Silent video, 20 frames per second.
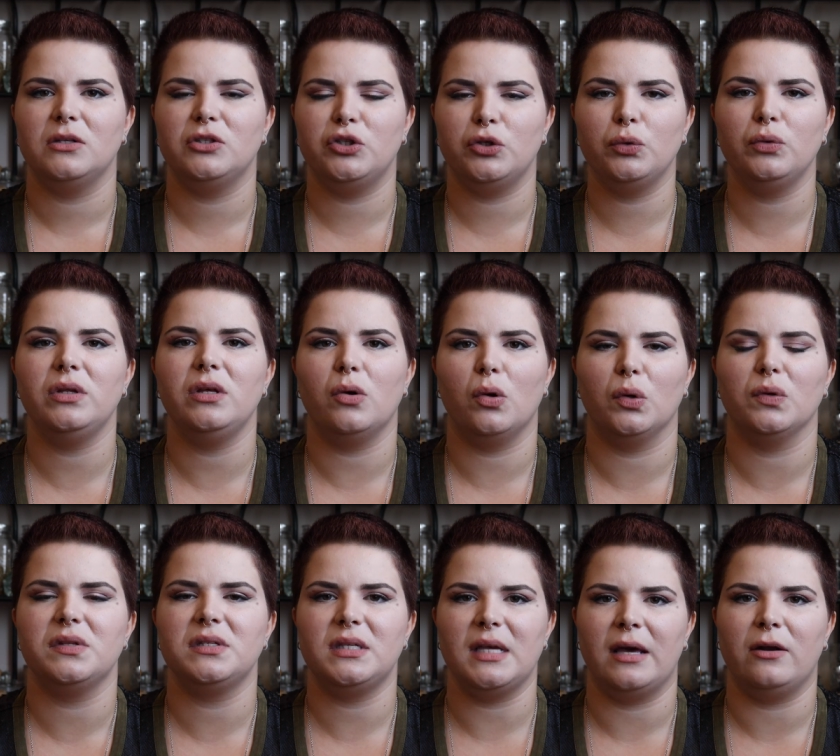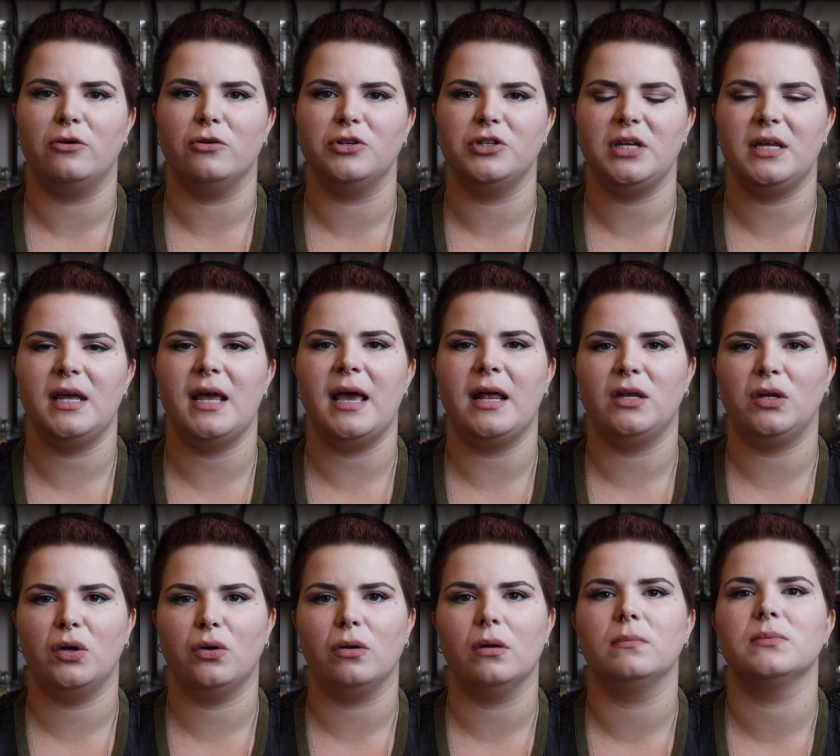to the earth's energy
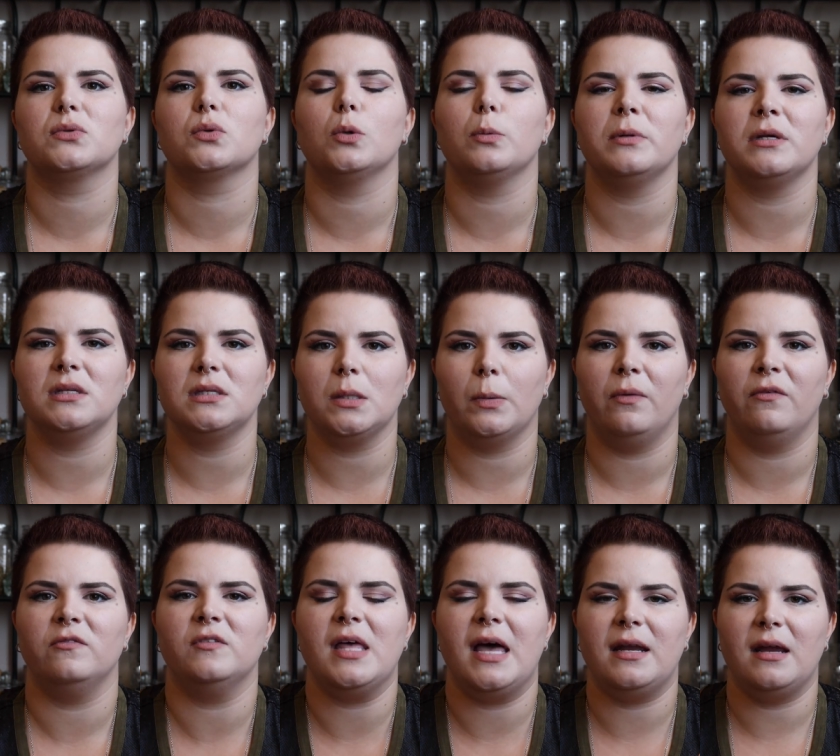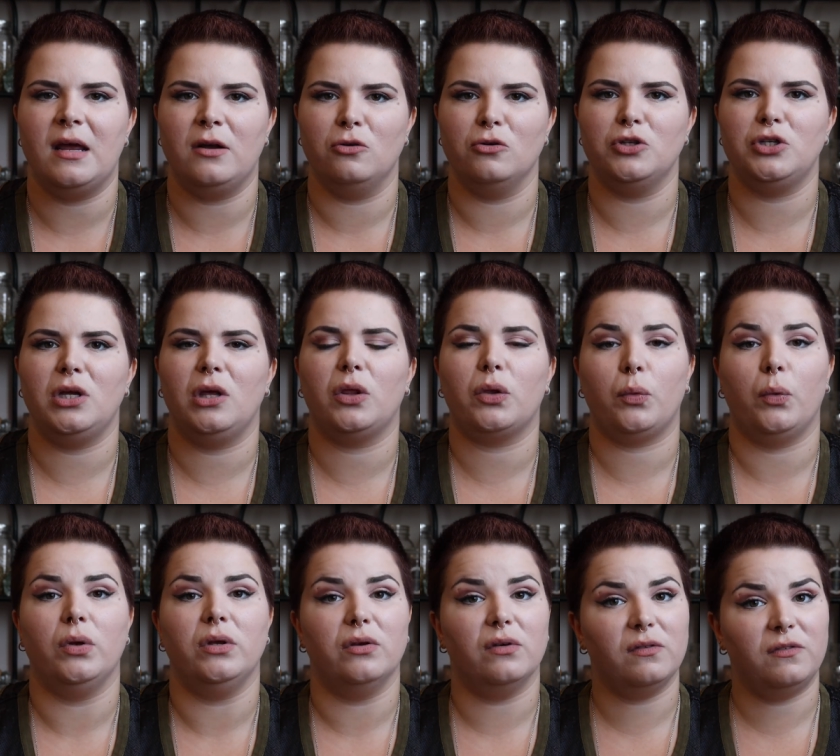and you're absorbing some of that energy
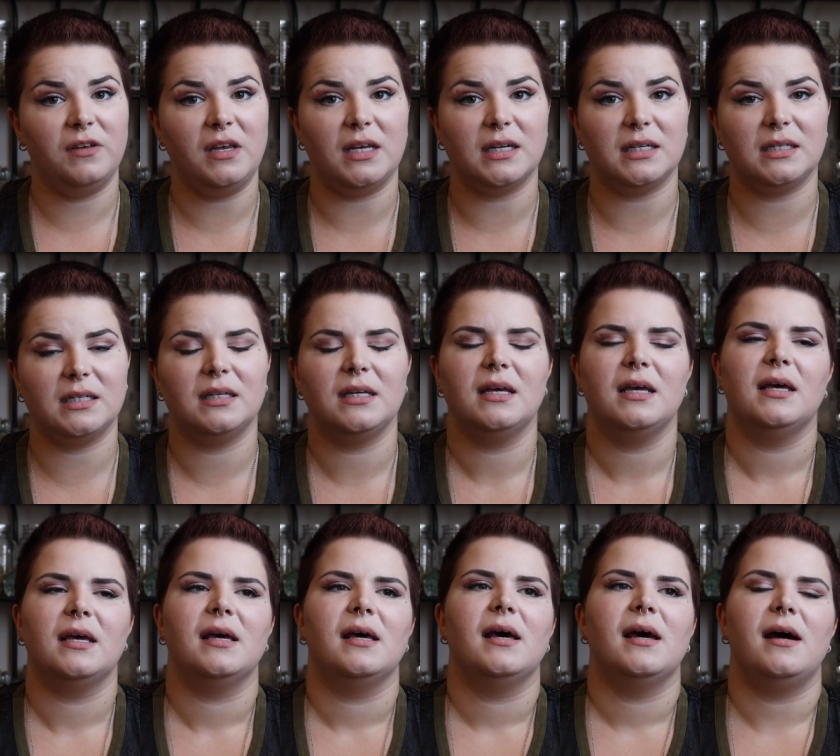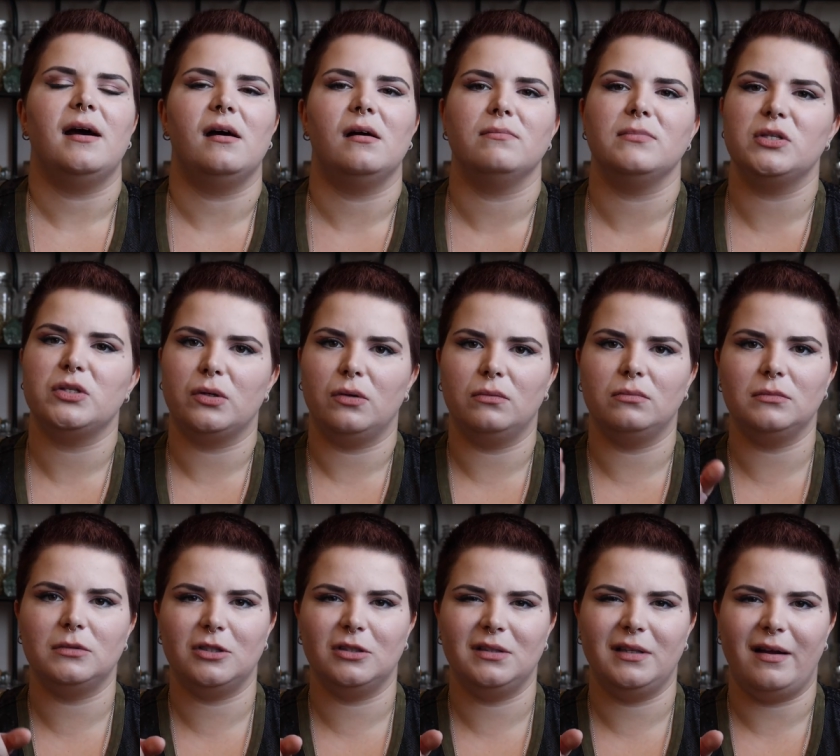through your feet. Um,
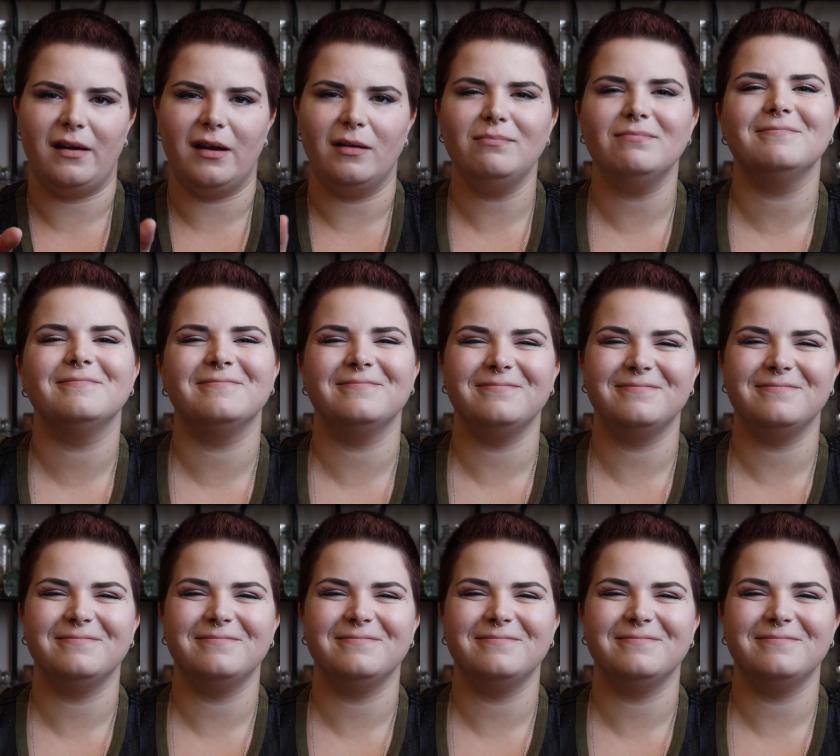so look that up.